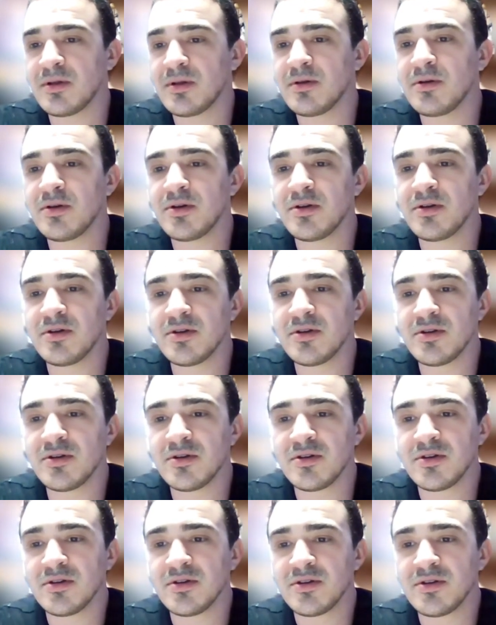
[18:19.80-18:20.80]

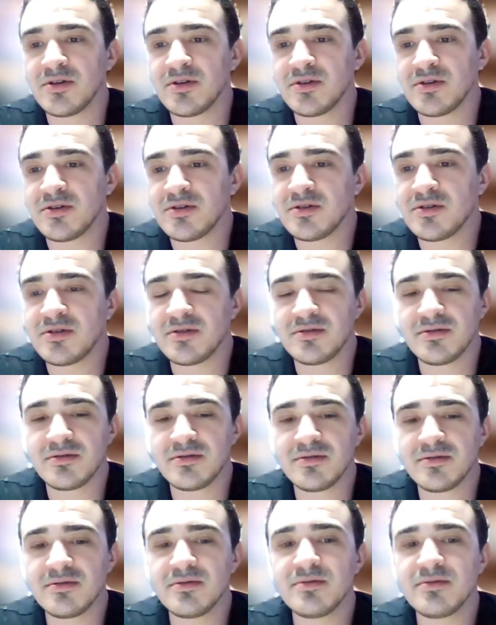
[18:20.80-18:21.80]

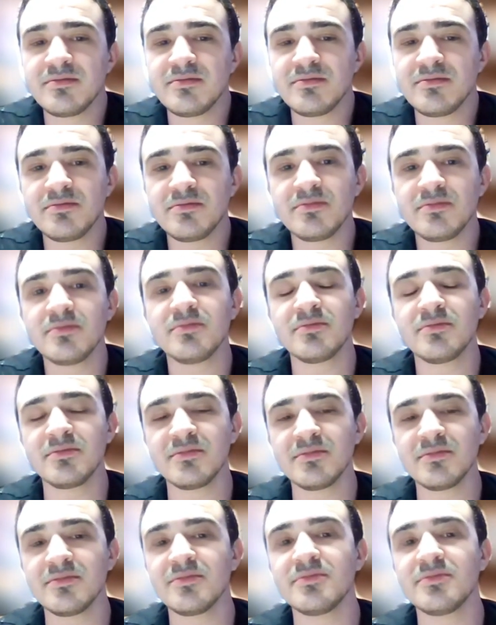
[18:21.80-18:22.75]
The person shown says nothing.